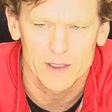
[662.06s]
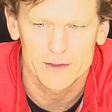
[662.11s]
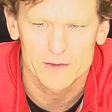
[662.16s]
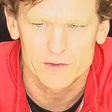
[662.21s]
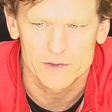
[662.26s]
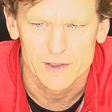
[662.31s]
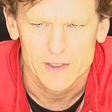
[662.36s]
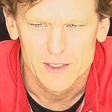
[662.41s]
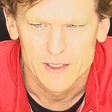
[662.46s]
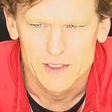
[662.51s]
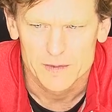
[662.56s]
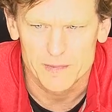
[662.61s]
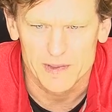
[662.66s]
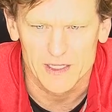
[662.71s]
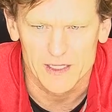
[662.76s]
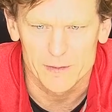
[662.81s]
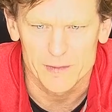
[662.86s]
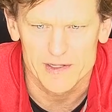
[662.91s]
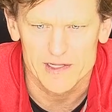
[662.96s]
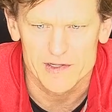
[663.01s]
uh,
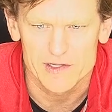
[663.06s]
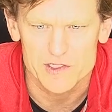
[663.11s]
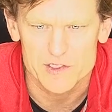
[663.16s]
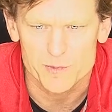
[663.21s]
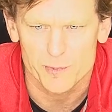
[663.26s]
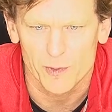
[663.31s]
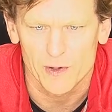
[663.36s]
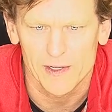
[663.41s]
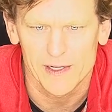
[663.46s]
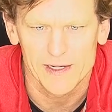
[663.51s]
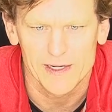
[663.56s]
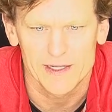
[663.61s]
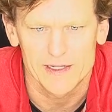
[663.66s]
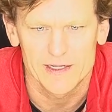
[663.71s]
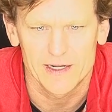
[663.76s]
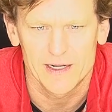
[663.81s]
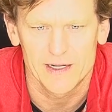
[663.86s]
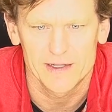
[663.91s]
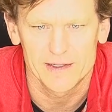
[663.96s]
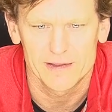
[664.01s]
been limited this spring,
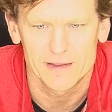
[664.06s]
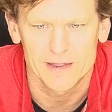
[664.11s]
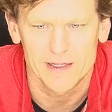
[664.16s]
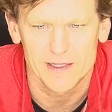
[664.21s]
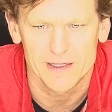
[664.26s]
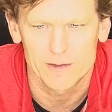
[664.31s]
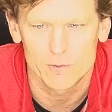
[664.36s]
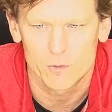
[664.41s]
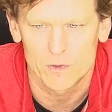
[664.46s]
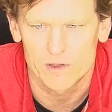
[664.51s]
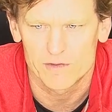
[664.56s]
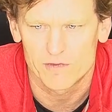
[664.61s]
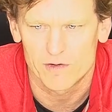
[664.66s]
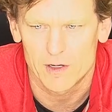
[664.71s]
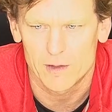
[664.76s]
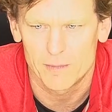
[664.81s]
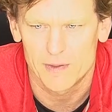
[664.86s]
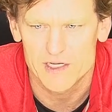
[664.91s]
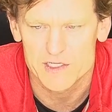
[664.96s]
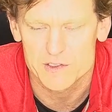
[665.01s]
and and and one of
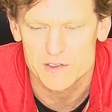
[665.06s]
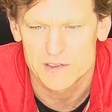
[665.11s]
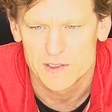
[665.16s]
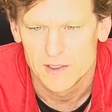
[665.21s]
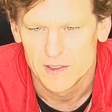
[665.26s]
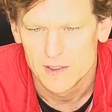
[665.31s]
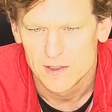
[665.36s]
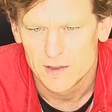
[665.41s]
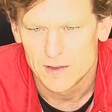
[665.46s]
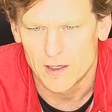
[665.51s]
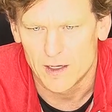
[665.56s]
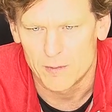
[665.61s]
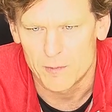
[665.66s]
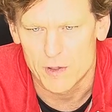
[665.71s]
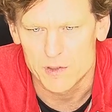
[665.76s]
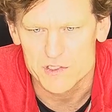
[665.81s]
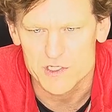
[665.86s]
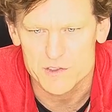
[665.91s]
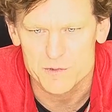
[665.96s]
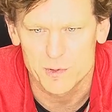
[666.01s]
our best. Uh,
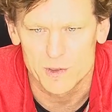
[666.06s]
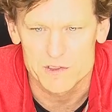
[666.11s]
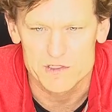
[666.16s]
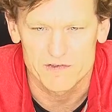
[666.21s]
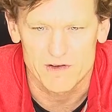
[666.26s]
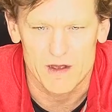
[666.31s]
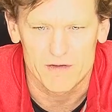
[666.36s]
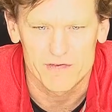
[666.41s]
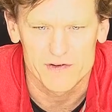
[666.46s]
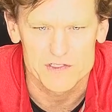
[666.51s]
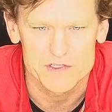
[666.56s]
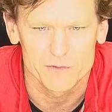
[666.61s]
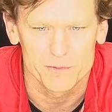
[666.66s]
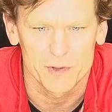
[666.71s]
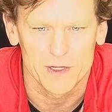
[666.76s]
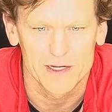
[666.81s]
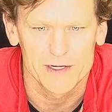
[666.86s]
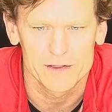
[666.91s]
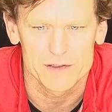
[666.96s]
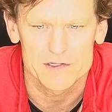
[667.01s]
most explosive offensive
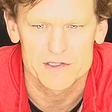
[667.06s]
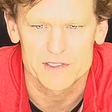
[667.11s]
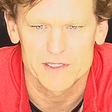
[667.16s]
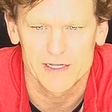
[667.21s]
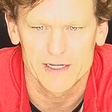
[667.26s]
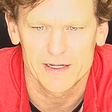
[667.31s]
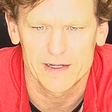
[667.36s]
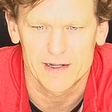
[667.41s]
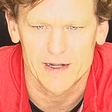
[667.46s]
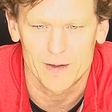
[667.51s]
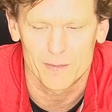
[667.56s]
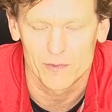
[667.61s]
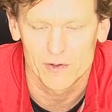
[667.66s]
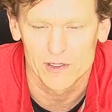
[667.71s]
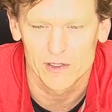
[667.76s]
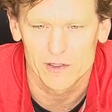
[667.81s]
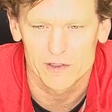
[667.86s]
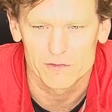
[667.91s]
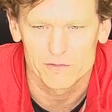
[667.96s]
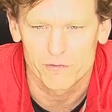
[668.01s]
players that I'm
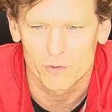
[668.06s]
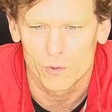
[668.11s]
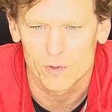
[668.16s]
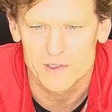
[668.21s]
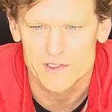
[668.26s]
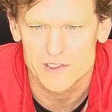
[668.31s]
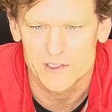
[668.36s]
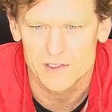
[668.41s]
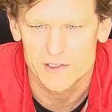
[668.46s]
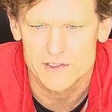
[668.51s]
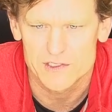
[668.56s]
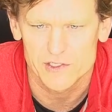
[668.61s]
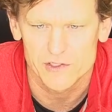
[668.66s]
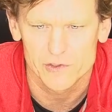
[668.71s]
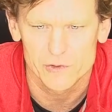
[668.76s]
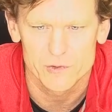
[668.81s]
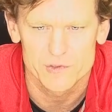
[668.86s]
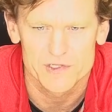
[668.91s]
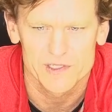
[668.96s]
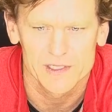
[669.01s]
really looking forward to, to
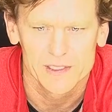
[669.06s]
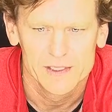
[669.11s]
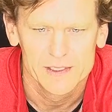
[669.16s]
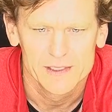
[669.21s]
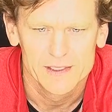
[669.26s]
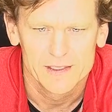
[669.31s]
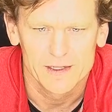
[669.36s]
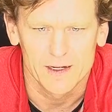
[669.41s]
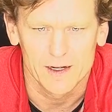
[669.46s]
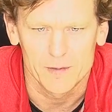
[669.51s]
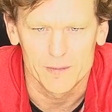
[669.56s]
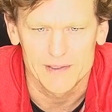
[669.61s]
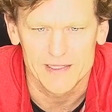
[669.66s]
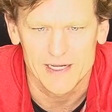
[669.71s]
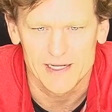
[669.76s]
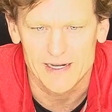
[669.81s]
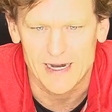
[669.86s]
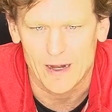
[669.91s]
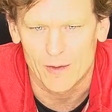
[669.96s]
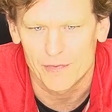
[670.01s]
using um, and
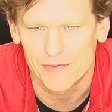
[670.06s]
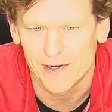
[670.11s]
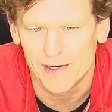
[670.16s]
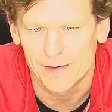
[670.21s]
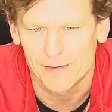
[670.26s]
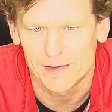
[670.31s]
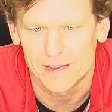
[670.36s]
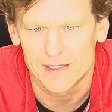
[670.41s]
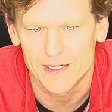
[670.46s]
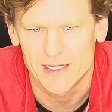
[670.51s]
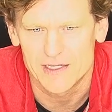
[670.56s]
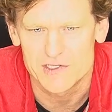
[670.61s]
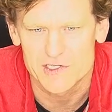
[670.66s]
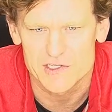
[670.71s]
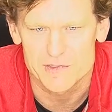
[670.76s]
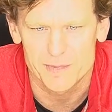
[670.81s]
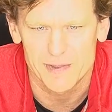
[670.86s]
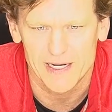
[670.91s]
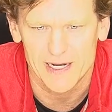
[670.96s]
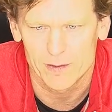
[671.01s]
getting out there and, and
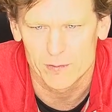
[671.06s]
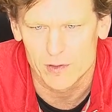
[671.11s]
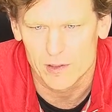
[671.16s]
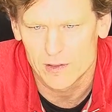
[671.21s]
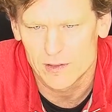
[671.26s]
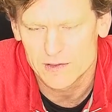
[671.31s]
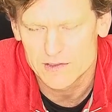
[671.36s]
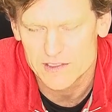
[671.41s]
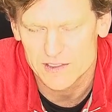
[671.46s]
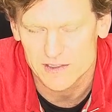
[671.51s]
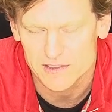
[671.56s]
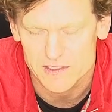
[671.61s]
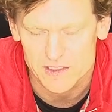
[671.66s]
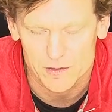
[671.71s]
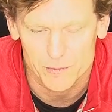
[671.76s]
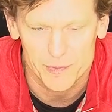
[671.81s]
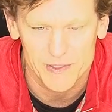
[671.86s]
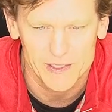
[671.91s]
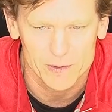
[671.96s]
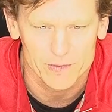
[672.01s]
just being able to, to, to
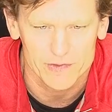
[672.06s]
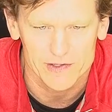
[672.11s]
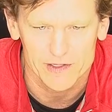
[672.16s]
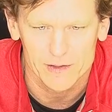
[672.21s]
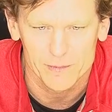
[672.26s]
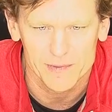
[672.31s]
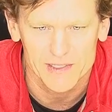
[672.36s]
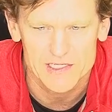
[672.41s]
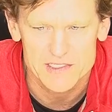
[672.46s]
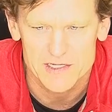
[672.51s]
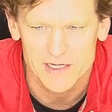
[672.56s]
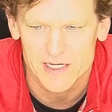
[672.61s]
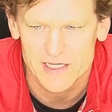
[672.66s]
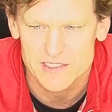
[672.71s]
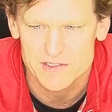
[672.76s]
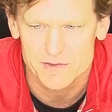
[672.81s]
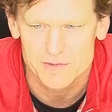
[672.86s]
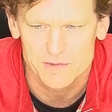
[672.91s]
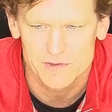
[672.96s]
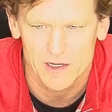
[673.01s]
compete with him. He's
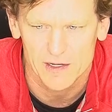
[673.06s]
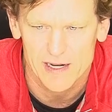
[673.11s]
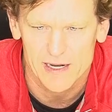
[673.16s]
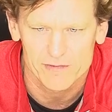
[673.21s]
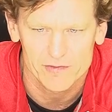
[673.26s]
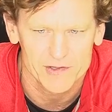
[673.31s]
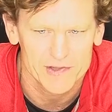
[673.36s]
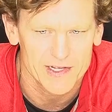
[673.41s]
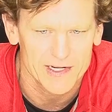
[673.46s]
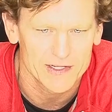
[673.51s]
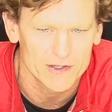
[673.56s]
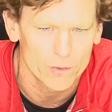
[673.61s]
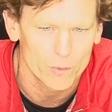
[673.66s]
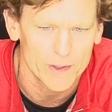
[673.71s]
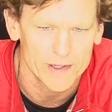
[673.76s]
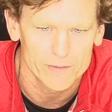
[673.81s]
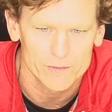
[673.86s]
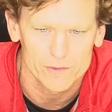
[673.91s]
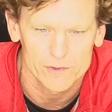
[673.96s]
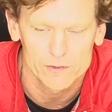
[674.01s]
he's done everything in the
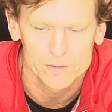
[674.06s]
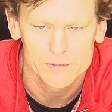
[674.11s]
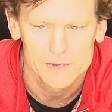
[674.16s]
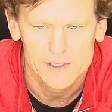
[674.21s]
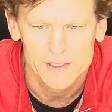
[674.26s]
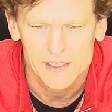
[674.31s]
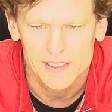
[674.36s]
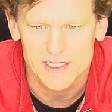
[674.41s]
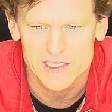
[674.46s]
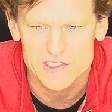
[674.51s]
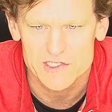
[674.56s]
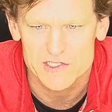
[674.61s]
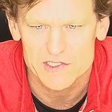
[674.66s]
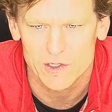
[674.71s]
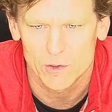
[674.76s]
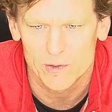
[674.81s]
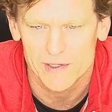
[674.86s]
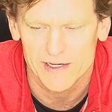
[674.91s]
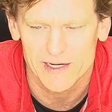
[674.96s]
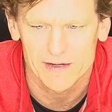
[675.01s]
weight room. He's
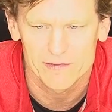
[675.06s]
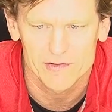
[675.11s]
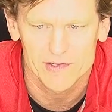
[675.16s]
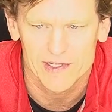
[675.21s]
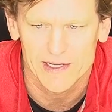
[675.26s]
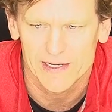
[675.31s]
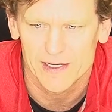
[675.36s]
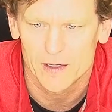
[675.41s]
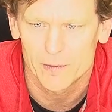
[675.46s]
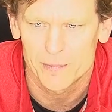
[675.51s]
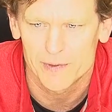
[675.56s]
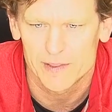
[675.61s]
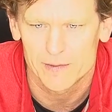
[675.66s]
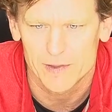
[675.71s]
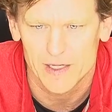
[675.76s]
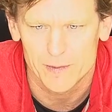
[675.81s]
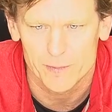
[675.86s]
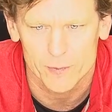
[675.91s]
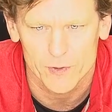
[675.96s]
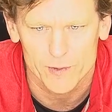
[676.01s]
soaking everything up in,
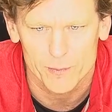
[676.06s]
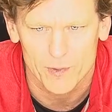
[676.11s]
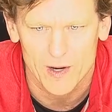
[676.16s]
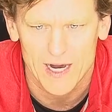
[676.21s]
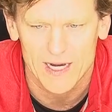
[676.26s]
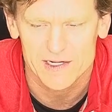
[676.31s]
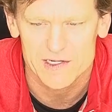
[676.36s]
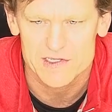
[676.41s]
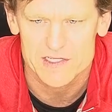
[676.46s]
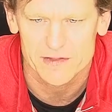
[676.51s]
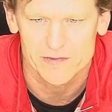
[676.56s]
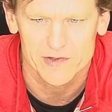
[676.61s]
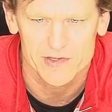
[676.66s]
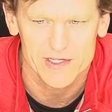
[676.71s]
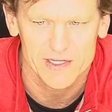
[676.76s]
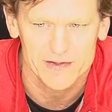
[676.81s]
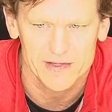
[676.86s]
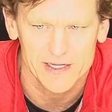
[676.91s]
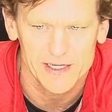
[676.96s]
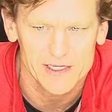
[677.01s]
in pre-practice.
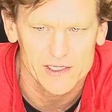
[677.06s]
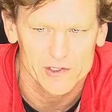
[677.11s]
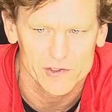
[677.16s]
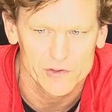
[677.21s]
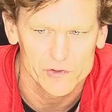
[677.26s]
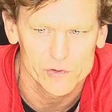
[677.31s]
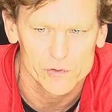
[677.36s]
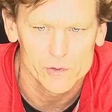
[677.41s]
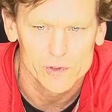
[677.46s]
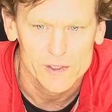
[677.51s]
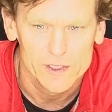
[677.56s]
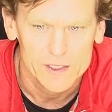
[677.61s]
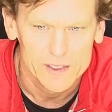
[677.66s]
Everything that he can do,